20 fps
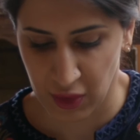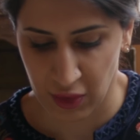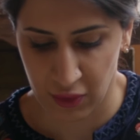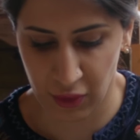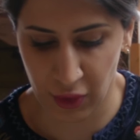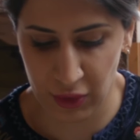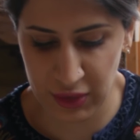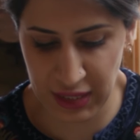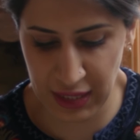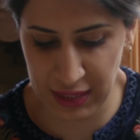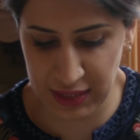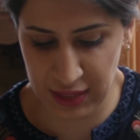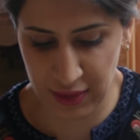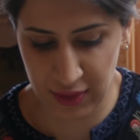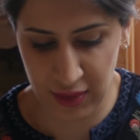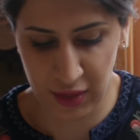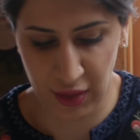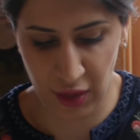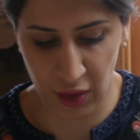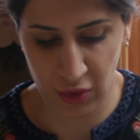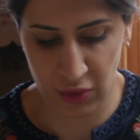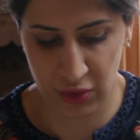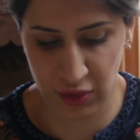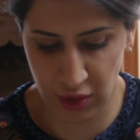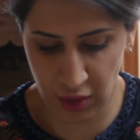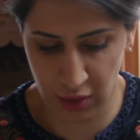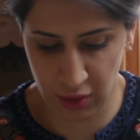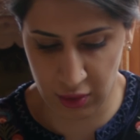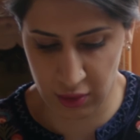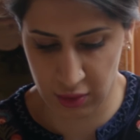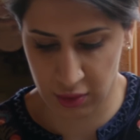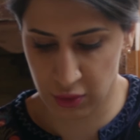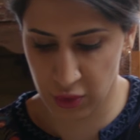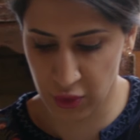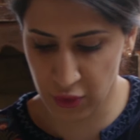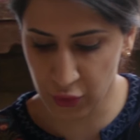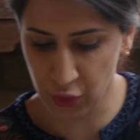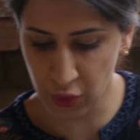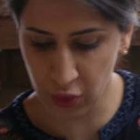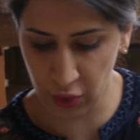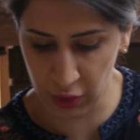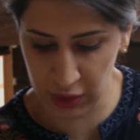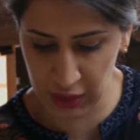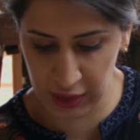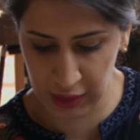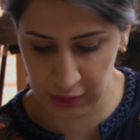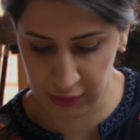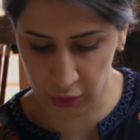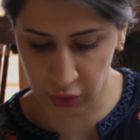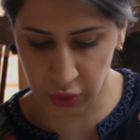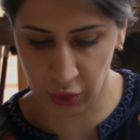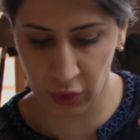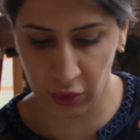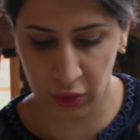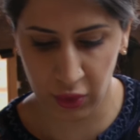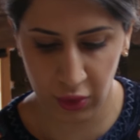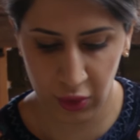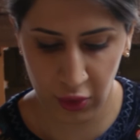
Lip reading: rotating the dough so you've got equal